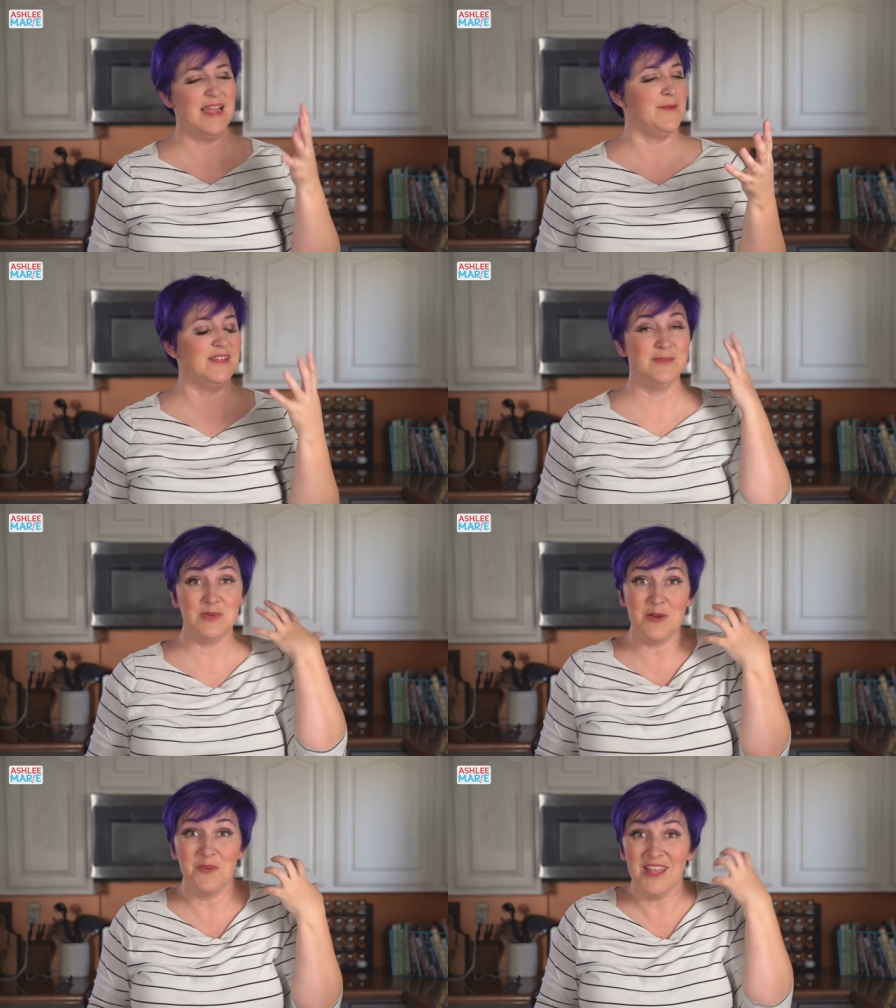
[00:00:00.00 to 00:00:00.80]
Anyway, so I'm
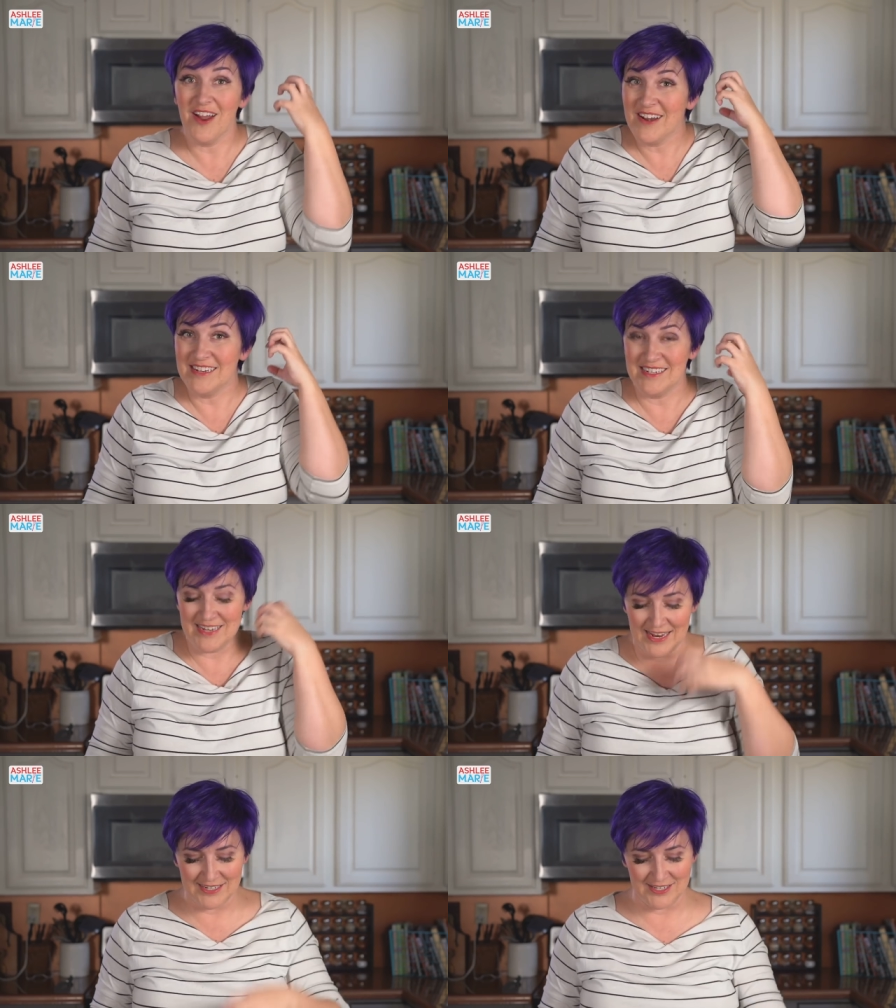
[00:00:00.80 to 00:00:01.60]
trying really hard not to
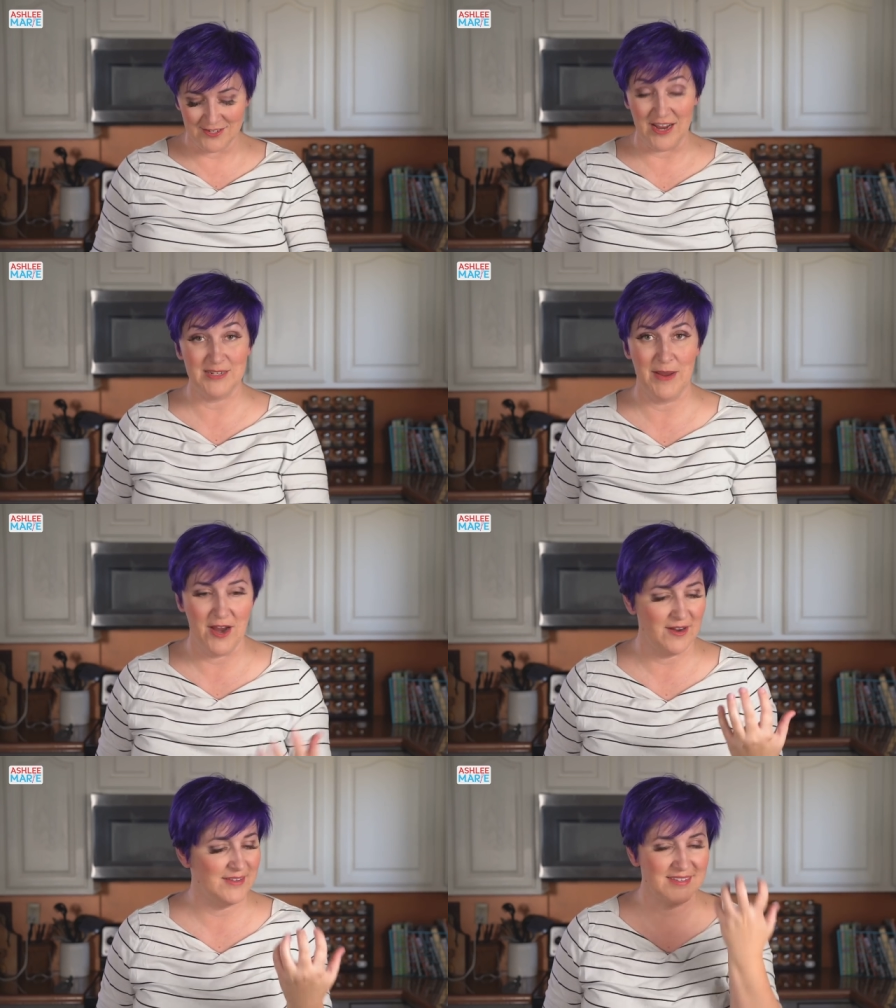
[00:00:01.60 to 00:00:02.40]
touch and scratch my
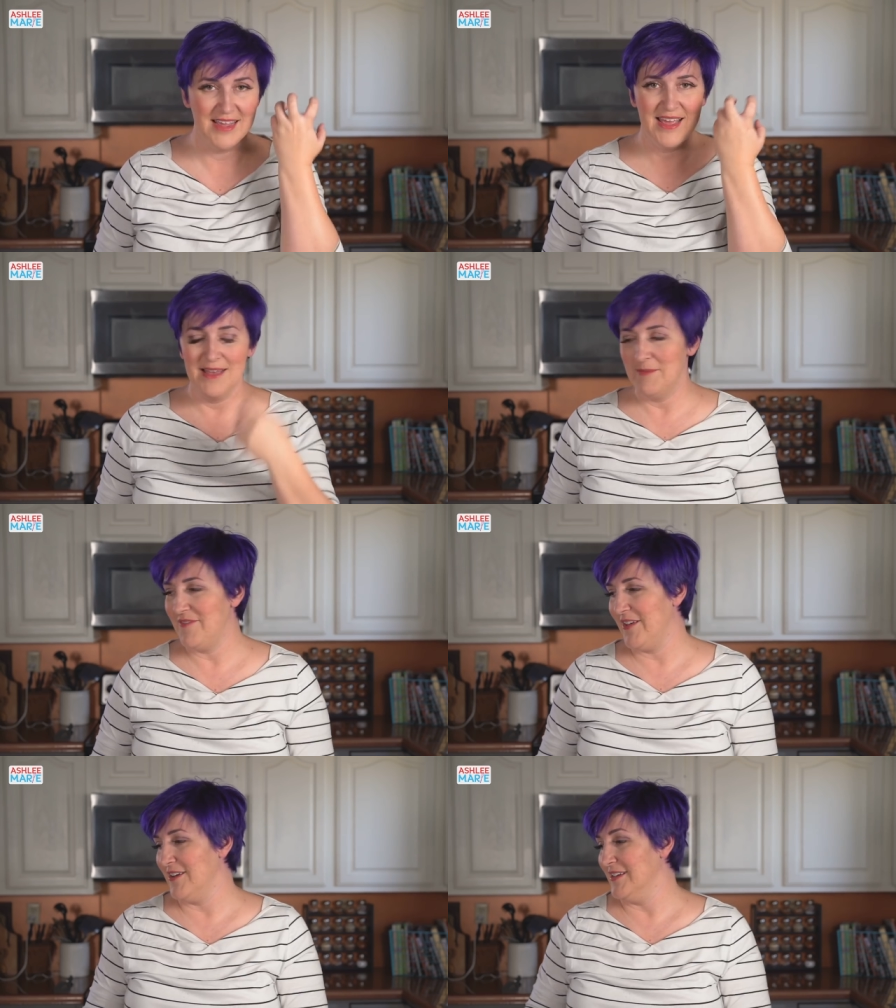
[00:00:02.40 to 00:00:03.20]
hair because my
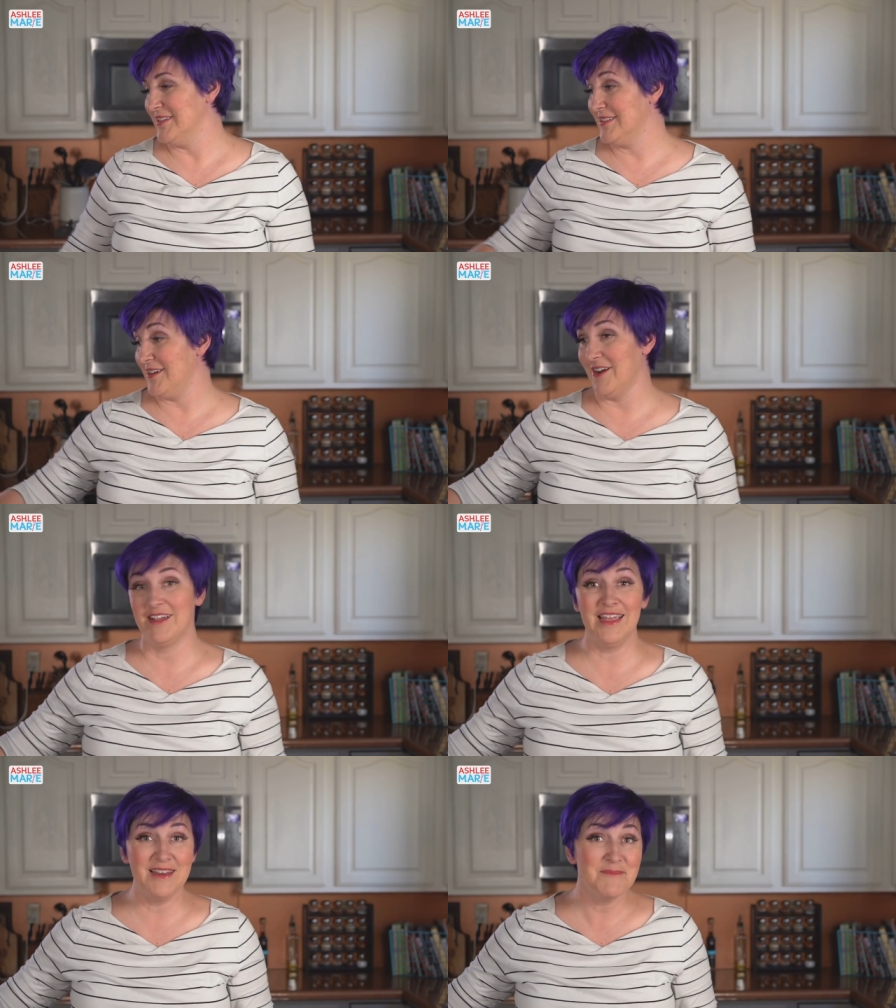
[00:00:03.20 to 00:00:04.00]
fingernails are
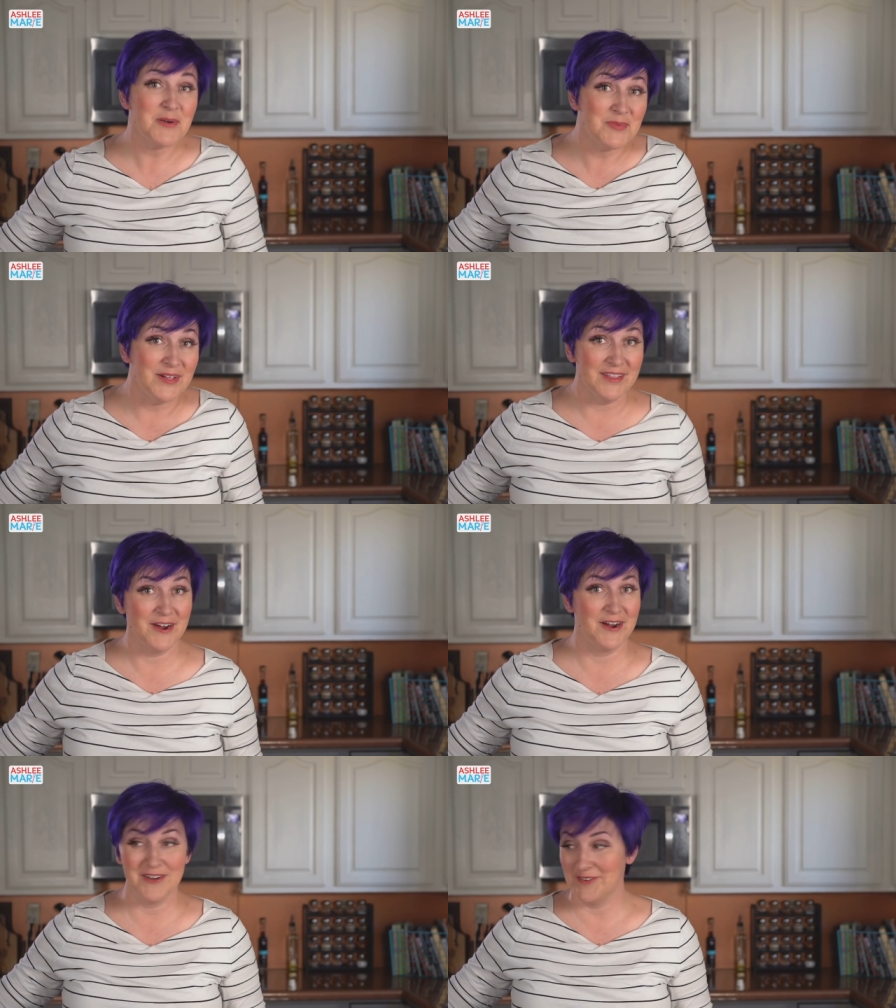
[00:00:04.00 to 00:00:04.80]
getting purple and they're
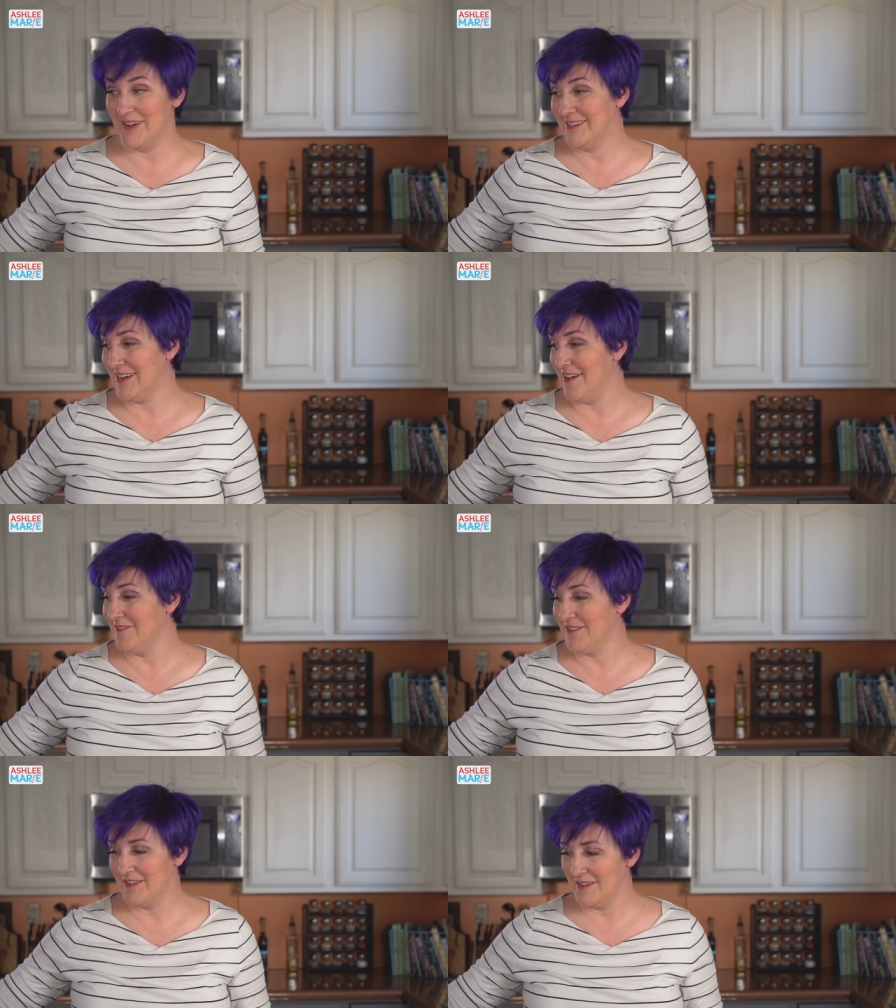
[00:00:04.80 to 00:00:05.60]
hard to wash off.
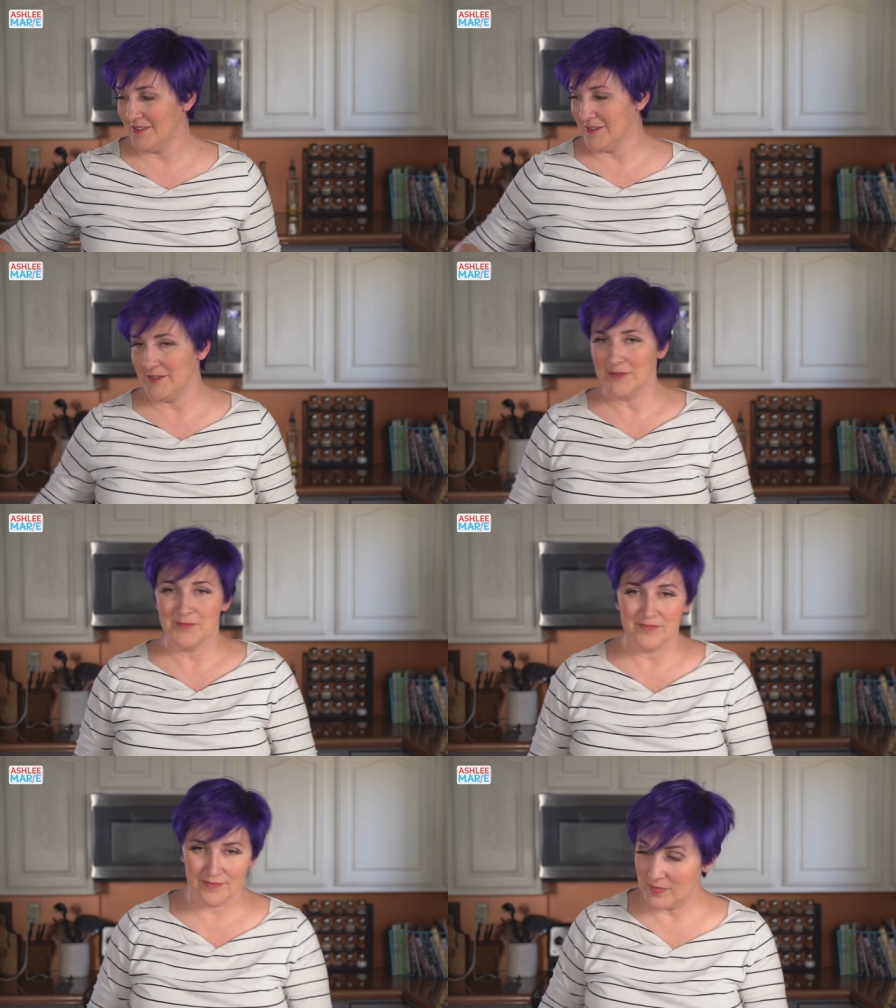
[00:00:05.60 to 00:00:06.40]

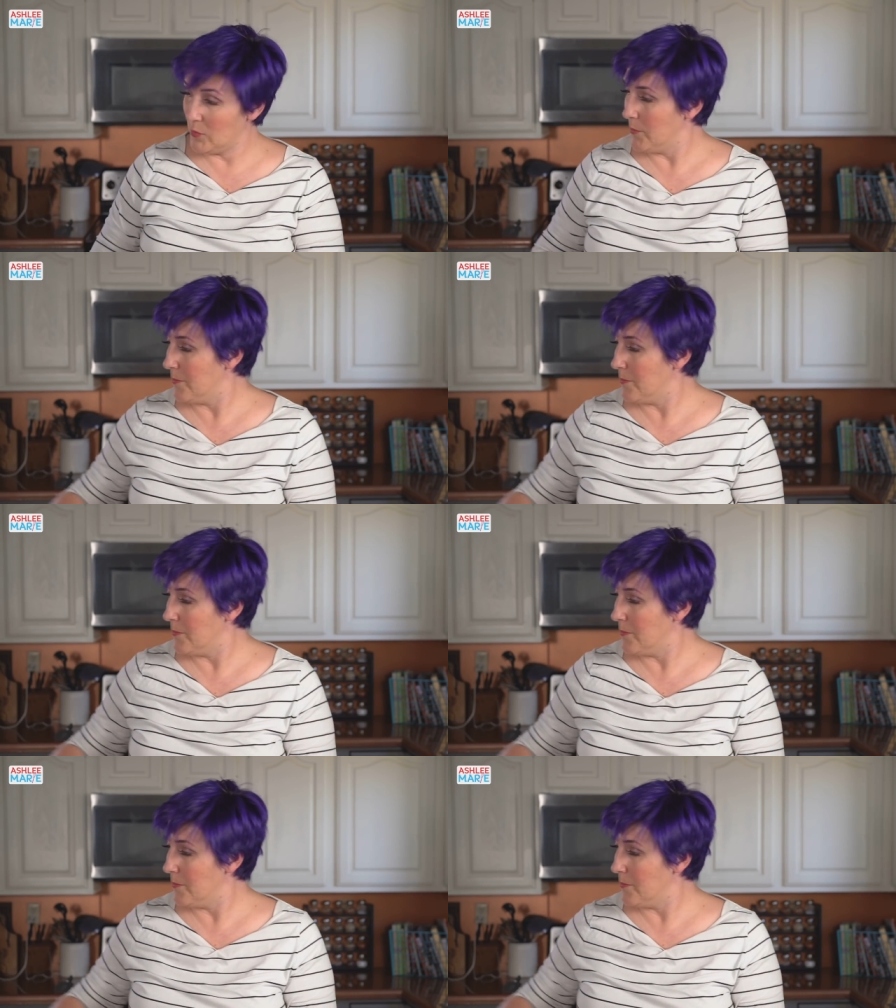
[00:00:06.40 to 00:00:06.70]
Oh.